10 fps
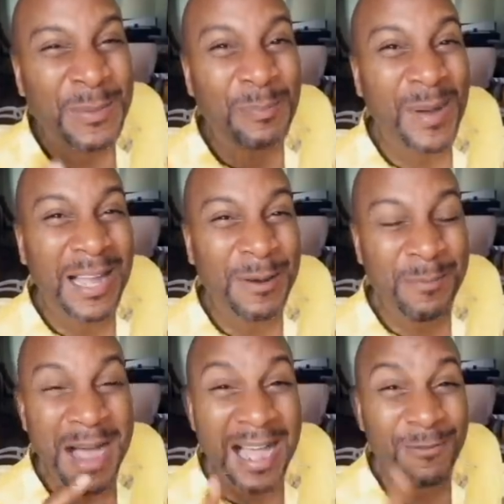But
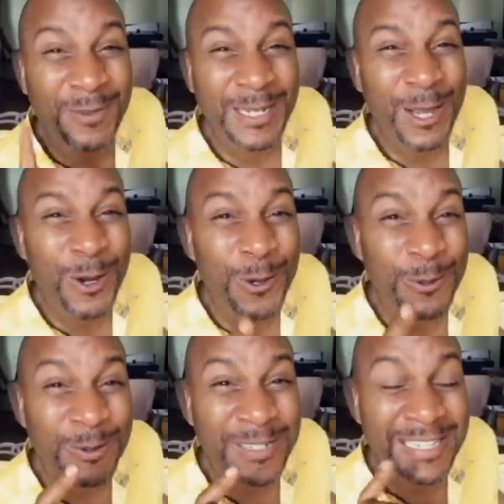my
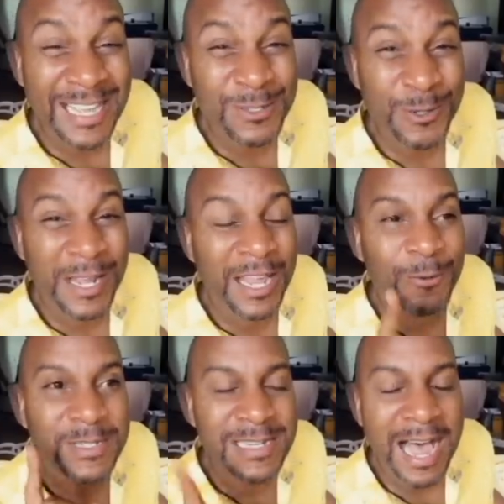video yesterday
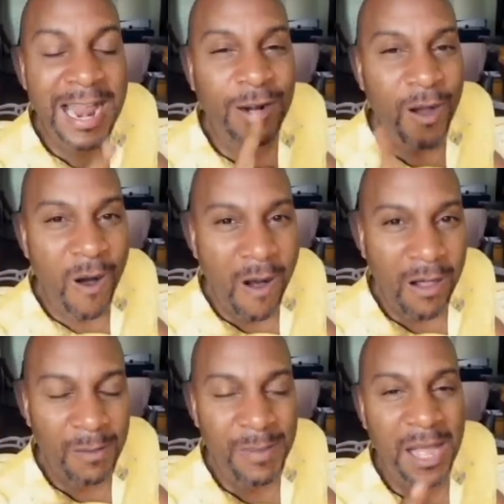was not at
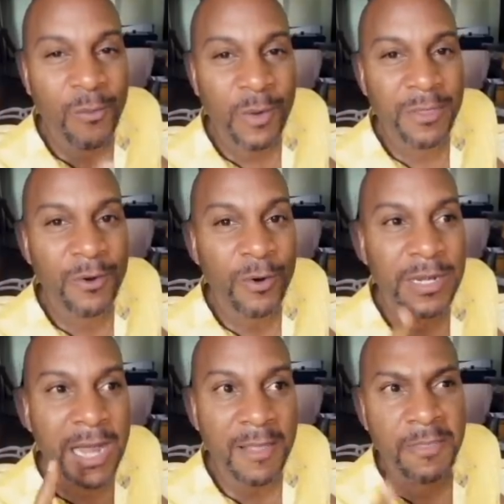all about whether or
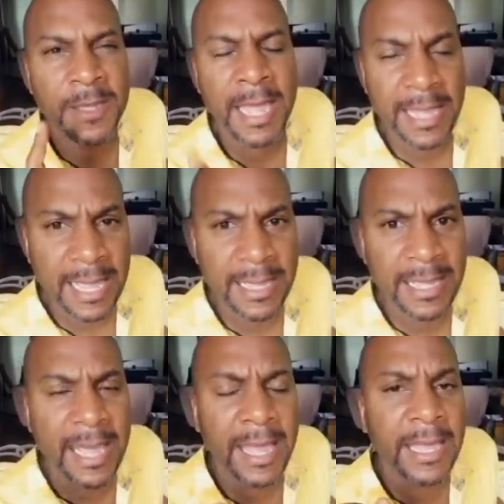not the
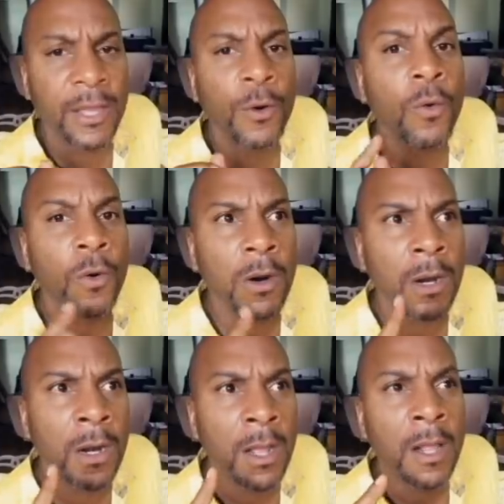KKK
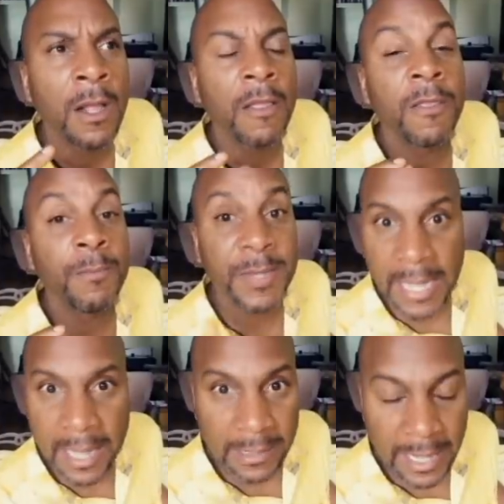or the
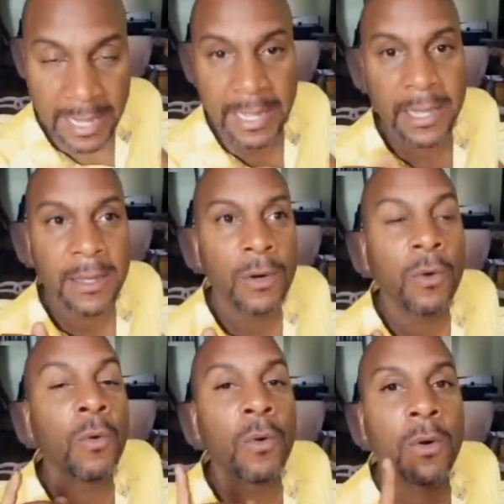BLA
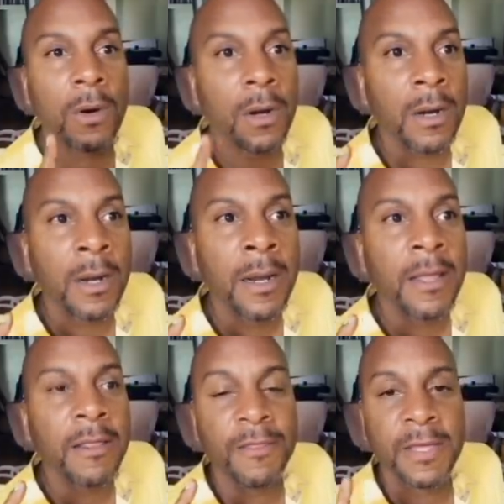or
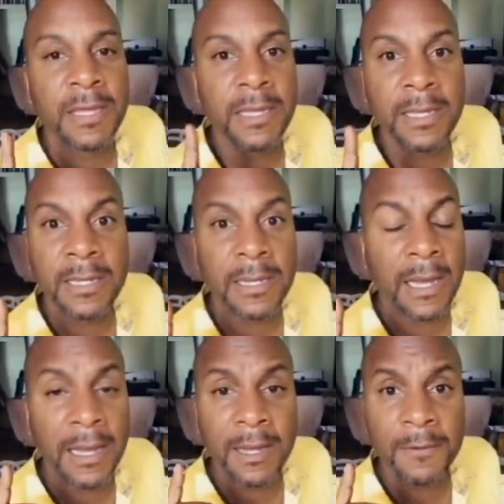the,
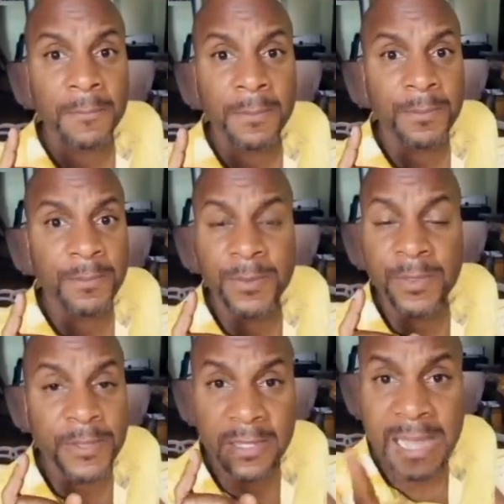uh,
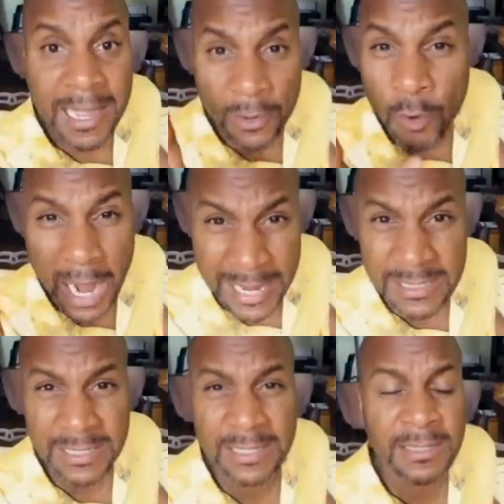the, or
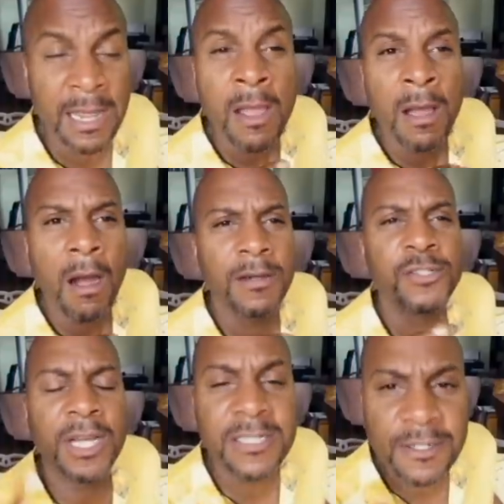ISIS are
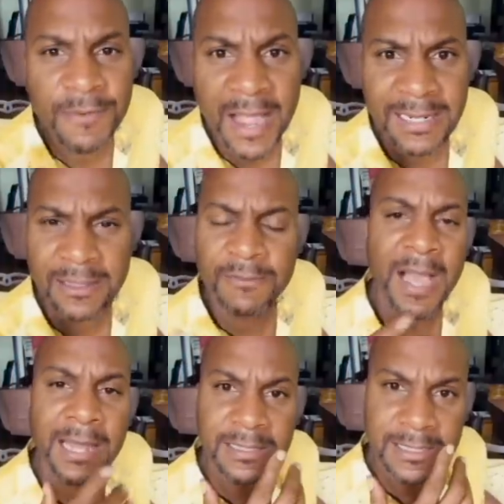justified in the
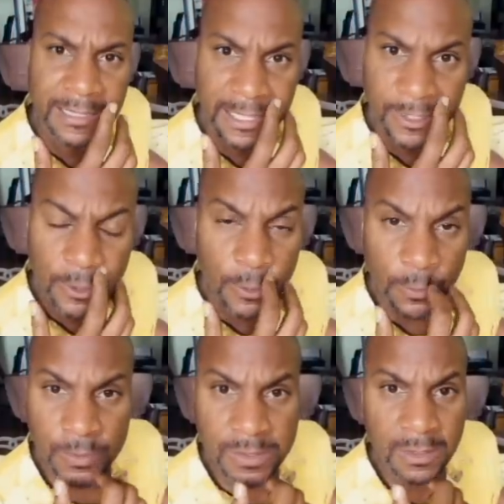violence that they
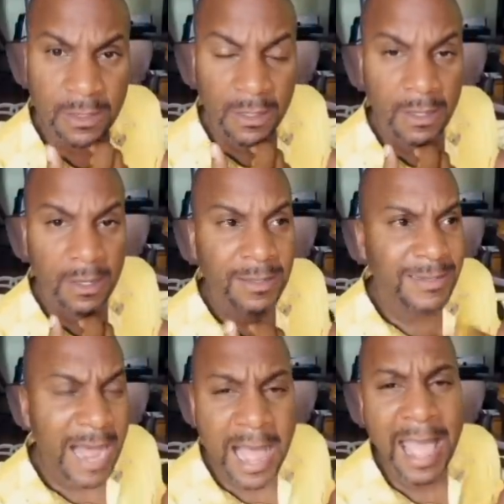use.
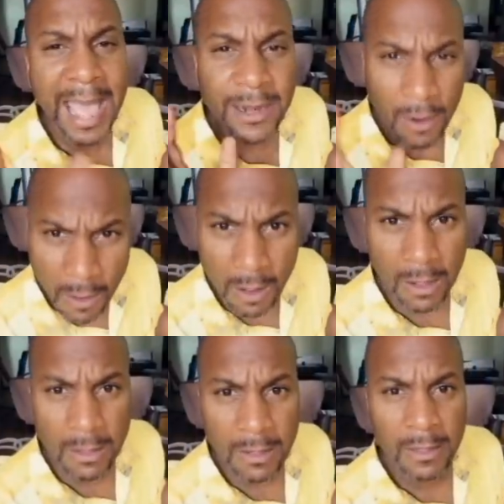Not at
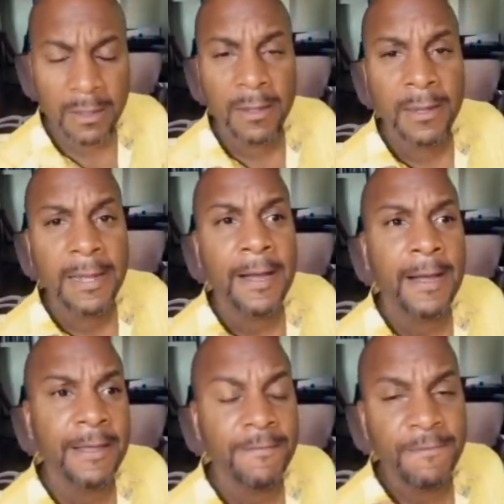all.
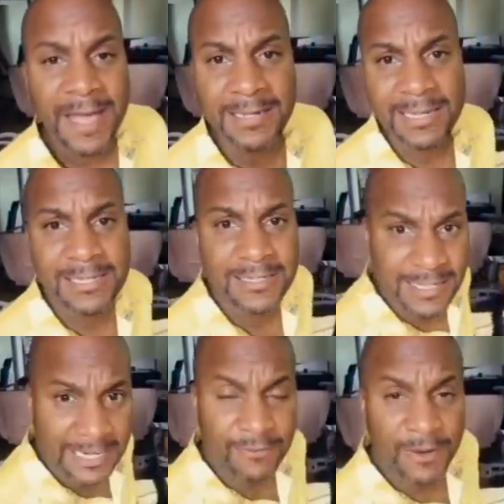Uh, in fact, I
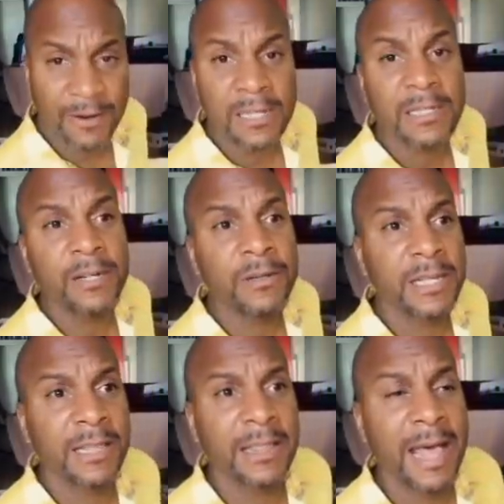stated very
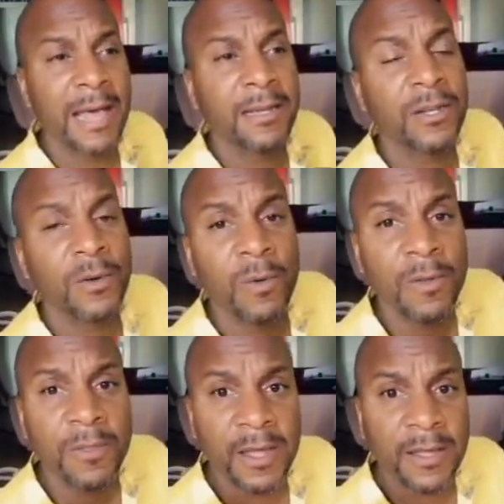clearly that you know
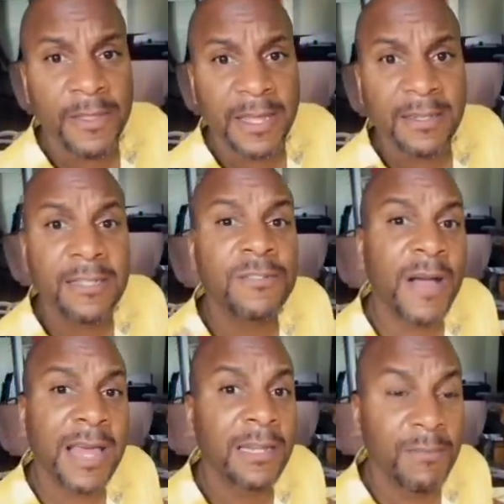the, that these
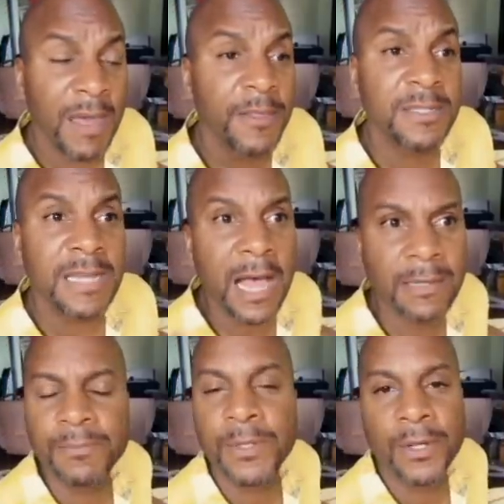violent methods
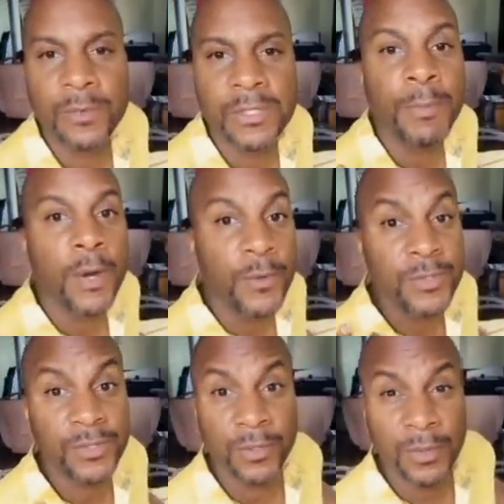I you know was
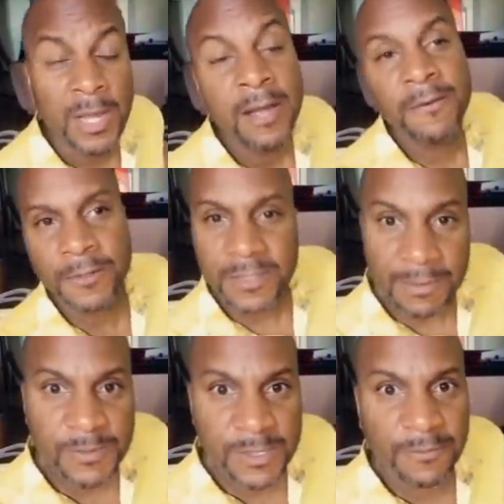opposed to for
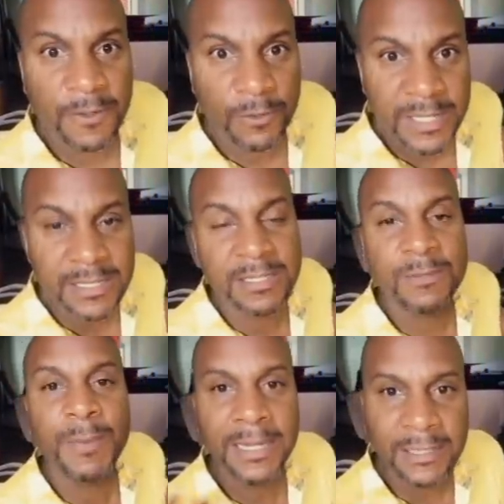some specific reasons,
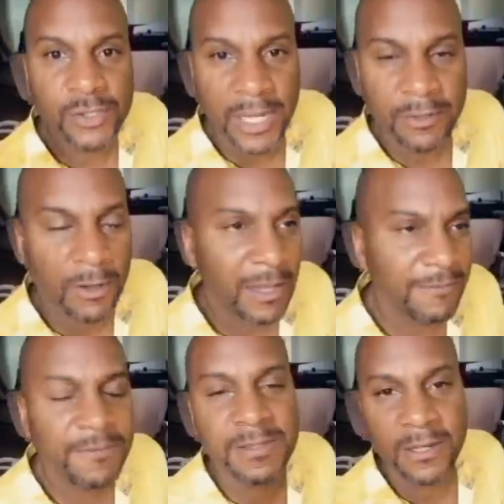but in general,
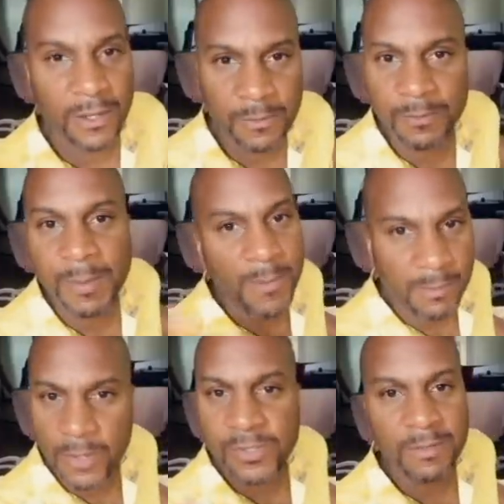I've you know
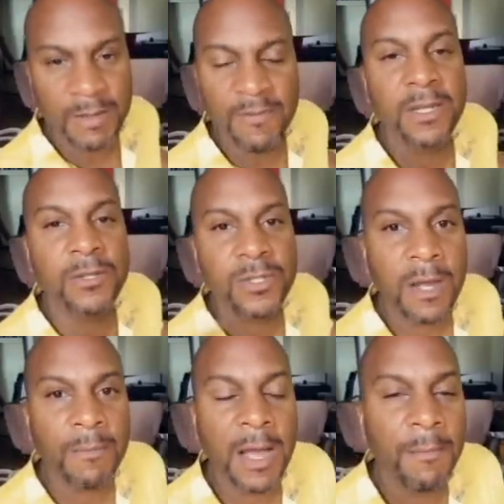most of my videos
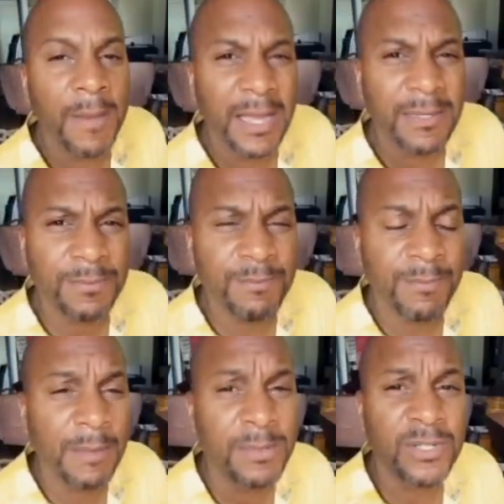talk about my
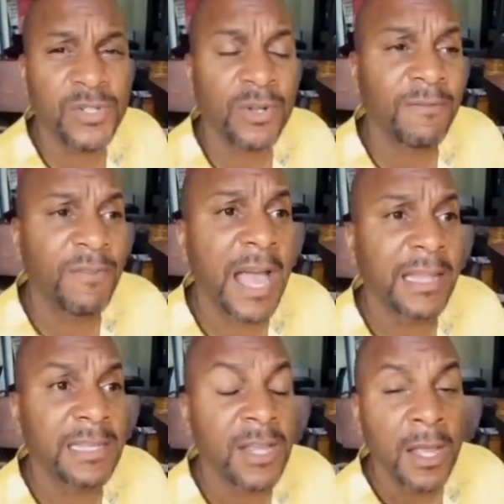my position on
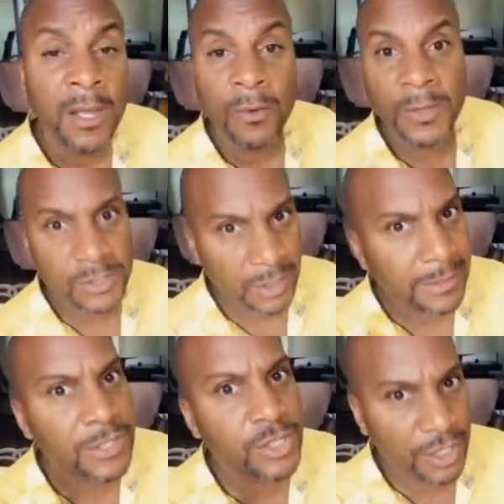violence, which
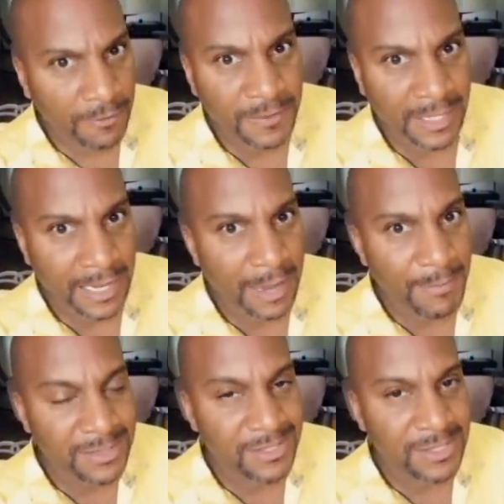is shifting, I
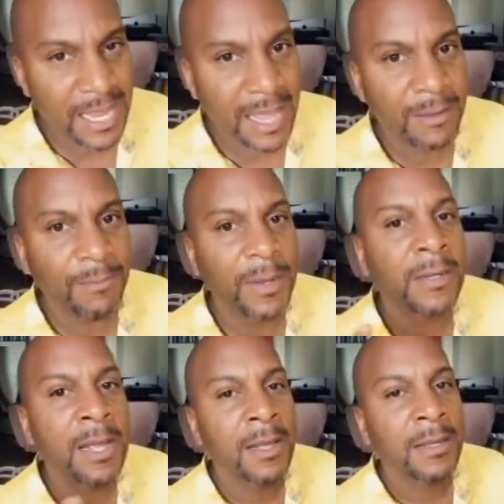must say,
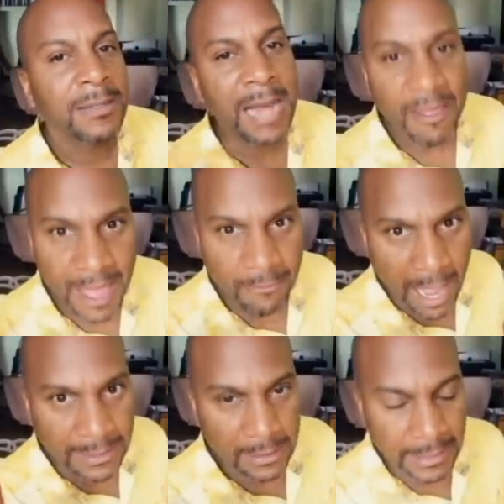but not that
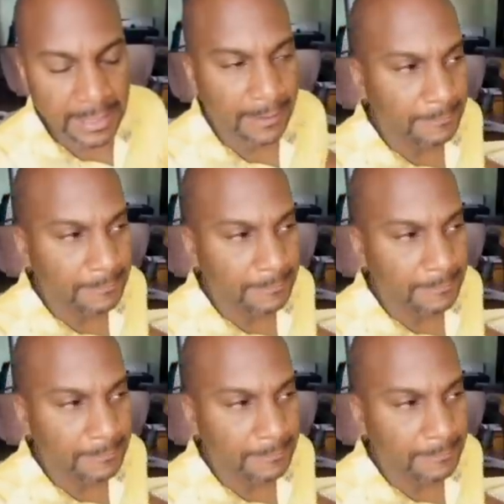radically.